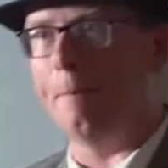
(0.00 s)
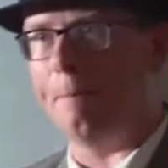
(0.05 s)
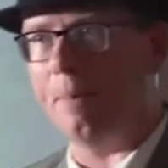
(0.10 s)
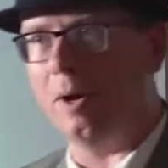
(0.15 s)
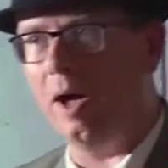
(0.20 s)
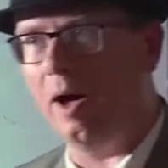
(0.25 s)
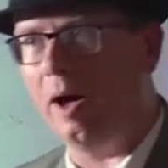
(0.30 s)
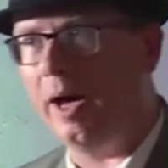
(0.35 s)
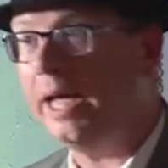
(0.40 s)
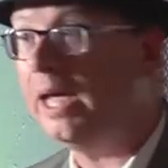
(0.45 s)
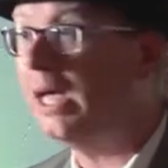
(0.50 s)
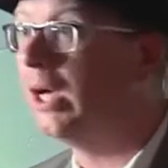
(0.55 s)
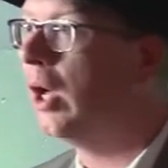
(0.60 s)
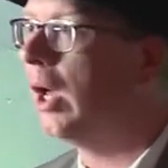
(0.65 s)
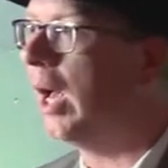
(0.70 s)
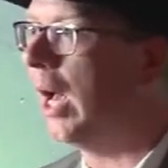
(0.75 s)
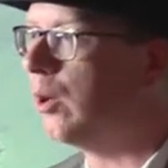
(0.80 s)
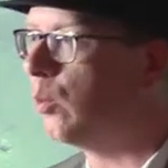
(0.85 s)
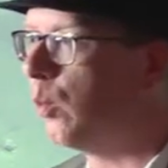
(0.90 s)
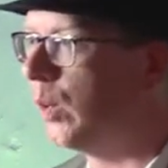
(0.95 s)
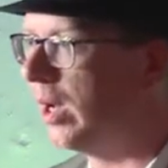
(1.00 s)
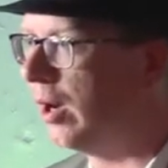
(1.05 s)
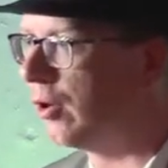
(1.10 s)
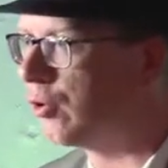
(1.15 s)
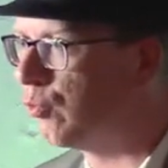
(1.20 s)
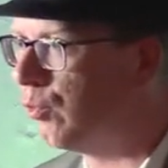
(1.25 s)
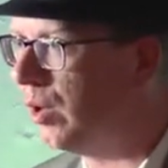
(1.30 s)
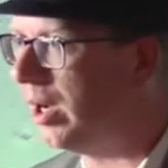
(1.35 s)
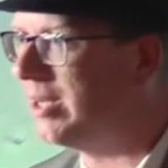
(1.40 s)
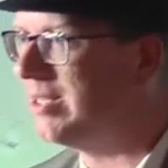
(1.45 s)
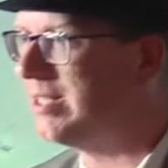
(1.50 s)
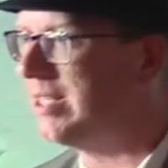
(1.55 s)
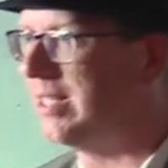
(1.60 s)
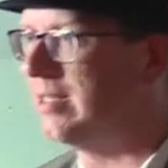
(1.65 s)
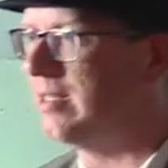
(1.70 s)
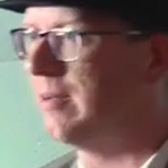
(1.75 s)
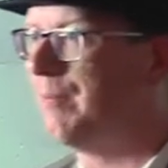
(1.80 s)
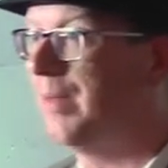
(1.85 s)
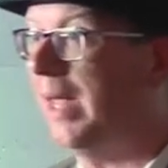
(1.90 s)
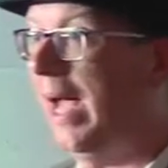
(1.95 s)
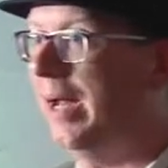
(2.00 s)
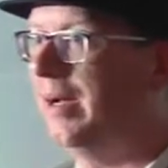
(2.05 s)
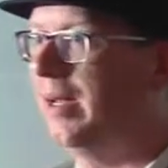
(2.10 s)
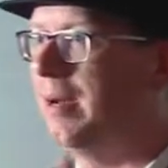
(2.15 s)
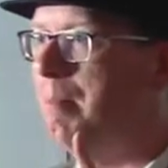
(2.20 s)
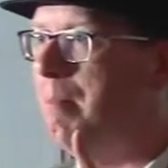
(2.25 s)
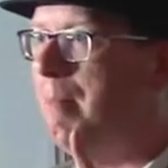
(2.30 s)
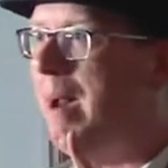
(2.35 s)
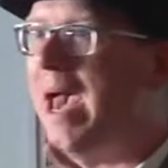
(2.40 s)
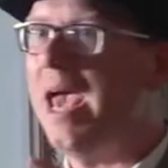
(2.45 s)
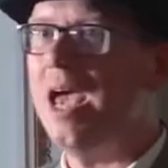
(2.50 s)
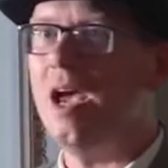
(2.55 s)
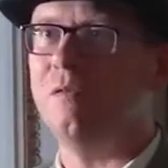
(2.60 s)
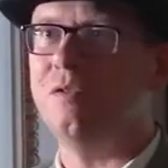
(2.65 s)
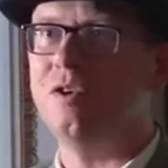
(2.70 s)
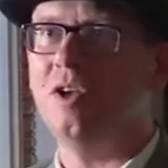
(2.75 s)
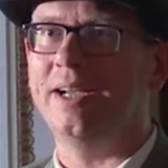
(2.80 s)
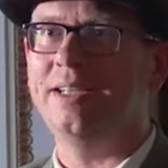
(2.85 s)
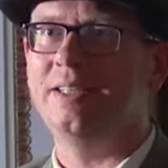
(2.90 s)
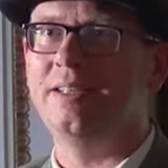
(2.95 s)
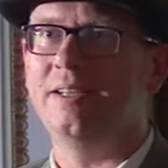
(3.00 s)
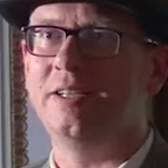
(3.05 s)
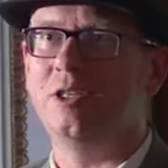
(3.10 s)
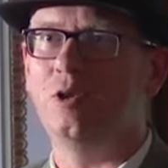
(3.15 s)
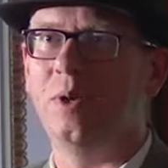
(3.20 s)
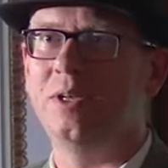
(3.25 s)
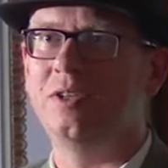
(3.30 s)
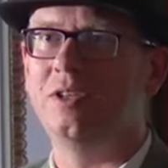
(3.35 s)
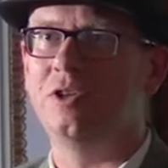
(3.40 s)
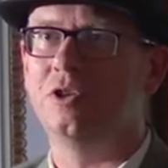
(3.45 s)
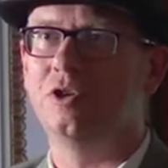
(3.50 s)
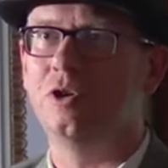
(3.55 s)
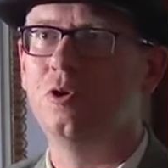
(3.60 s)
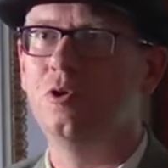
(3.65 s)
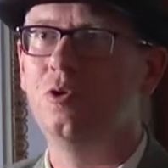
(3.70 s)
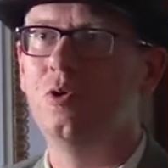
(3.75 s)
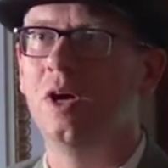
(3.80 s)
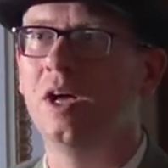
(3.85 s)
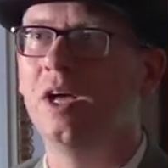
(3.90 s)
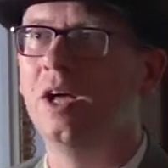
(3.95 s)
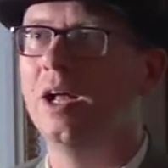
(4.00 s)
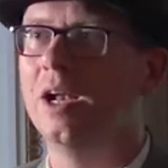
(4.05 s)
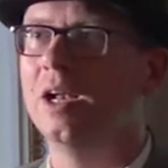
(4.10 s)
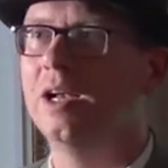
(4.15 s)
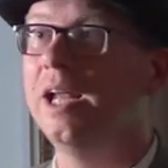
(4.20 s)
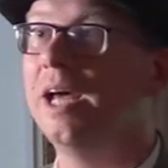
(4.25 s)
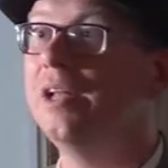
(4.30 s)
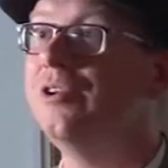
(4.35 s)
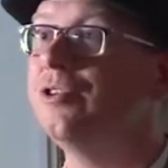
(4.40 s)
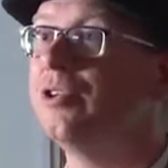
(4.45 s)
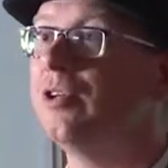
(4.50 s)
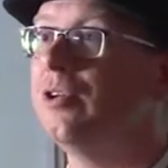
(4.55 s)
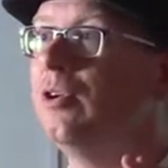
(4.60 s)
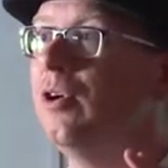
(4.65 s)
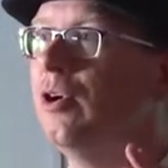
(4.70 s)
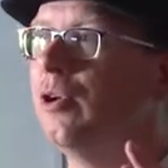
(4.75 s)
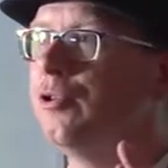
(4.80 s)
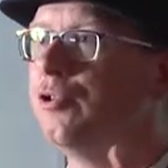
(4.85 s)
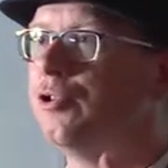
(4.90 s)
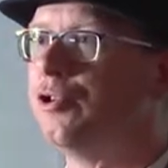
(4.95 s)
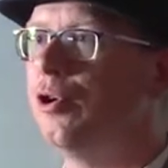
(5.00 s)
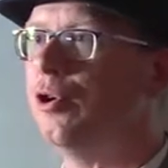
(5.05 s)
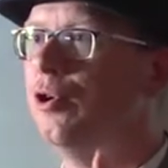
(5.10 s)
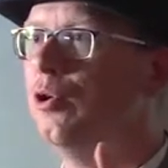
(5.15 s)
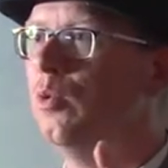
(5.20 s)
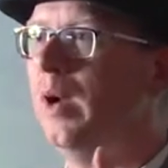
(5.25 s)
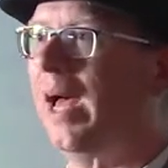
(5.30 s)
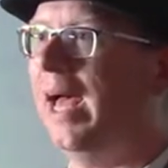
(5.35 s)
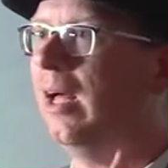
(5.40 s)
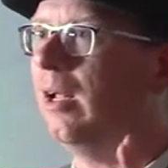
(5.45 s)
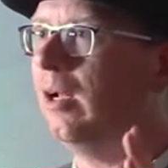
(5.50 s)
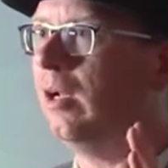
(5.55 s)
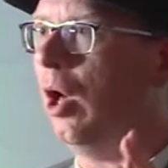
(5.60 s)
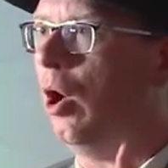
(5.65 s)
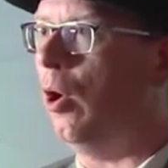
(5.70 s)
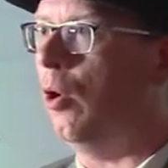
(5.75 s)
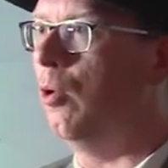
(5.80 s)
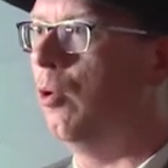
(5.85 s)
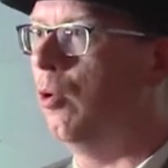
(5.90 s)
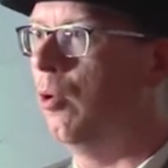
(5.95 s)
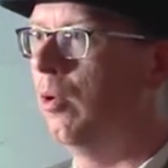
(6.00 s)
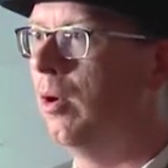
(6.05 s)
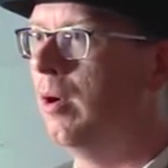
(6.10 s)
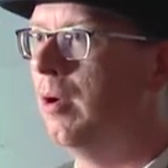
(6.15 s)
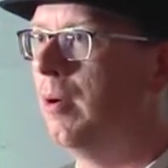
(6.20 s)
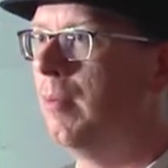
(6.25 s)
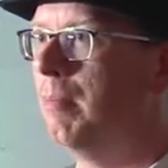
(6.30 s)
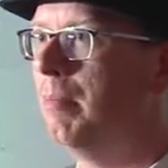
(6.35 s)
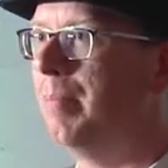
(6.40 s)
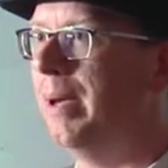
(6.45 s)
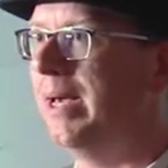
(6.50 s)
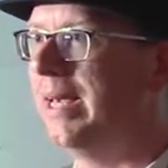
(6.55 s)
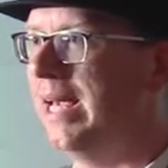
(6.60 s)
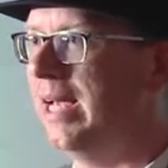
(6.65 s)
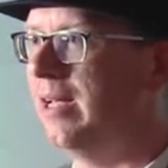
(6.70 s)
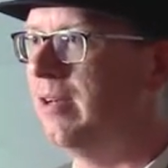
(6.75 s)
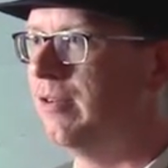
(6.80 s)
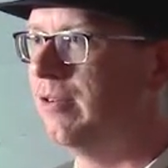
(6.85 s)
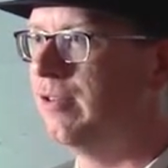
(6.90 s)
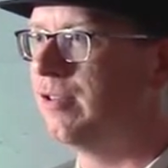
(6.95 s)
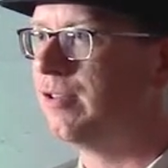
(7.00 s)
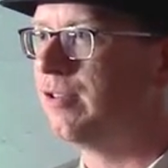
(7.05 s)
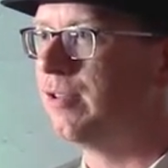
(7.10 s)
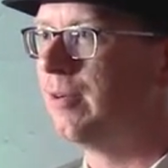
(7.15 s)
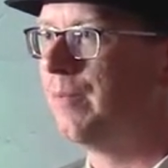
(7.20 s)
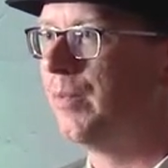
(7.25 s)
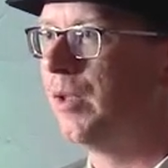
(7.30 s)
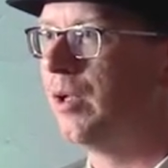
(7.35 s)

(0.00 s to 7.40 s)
apply and we are granted. And in May of 1922, London 2LO begins.